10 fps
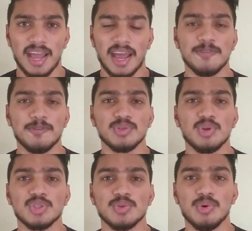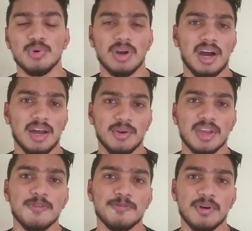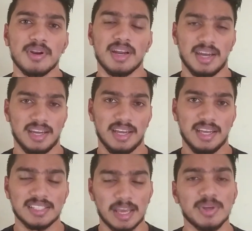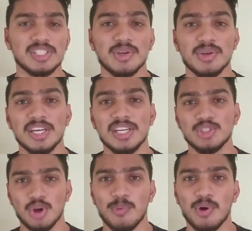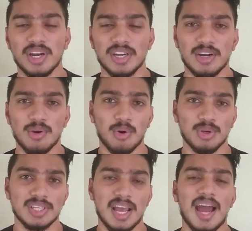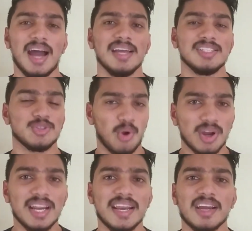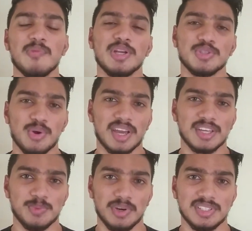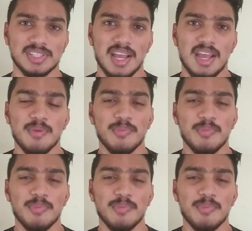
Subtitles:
And for those who are looking for a cybersecurity job-oriented course, I strongly recommend SOC Experts.